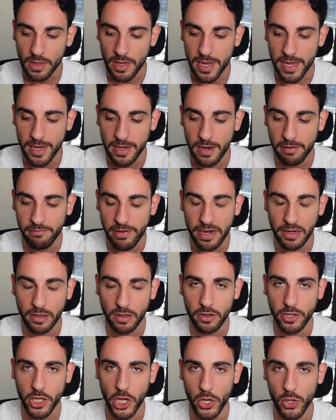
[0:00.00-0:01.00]
And I've had a
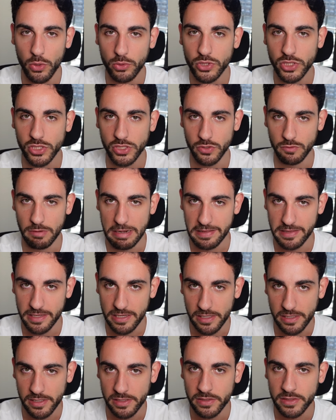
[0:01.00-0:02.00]
lot of coaches throughout the
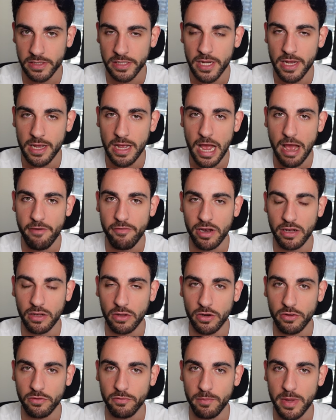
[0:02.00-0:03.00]
years. I've had a
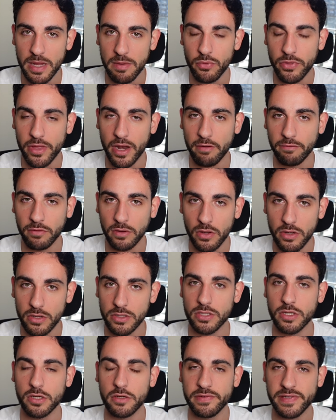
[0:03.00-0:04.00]
lot of people that I've
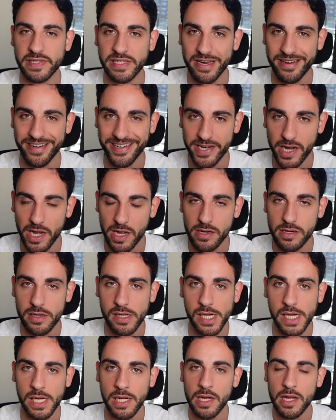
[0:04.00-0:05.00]
learnt off, studied
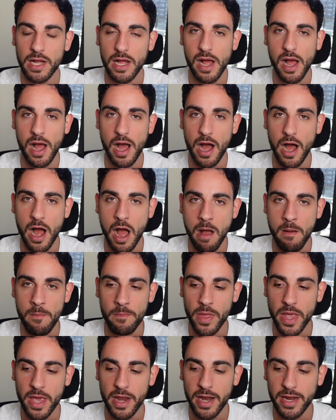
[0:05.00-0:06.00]
under,
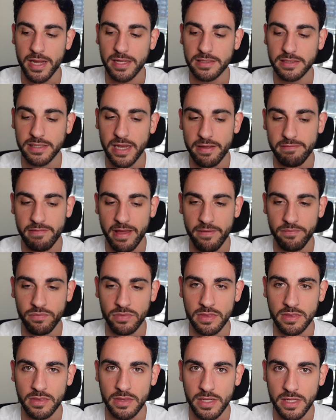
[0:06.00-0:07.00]
um, and I can say
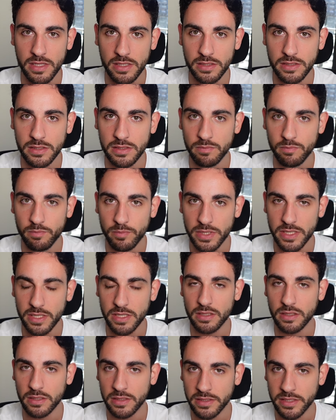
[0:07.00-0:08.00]
that these
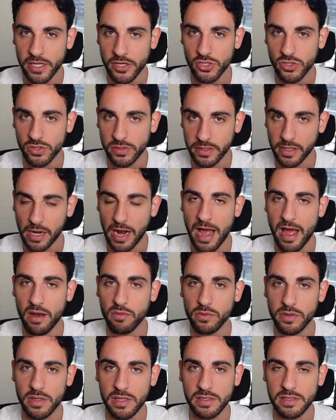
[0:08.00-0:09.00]
particular sessions that I
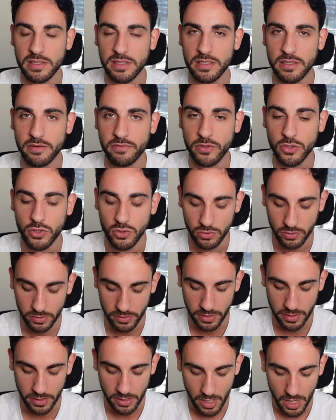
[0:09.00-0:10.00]
had with this individual
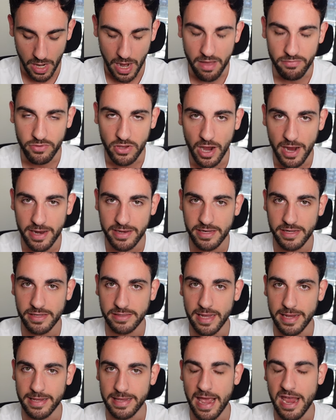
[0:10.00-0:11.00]
and the and the
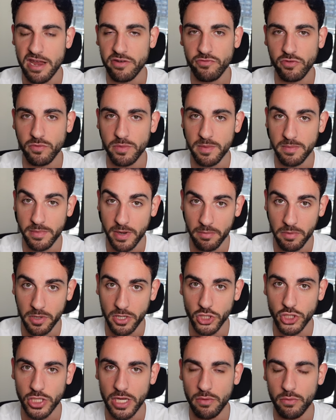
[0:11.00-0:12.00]
ideas I gained from them that I'm
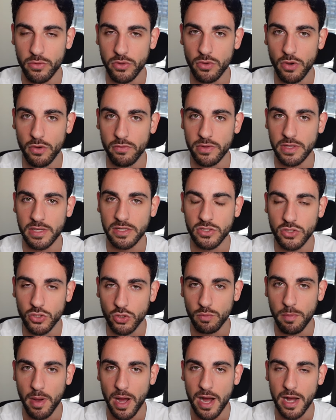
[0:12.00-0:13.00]
going to share with you over these
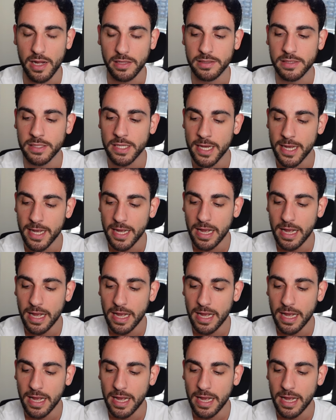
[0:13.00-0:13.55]
two parts.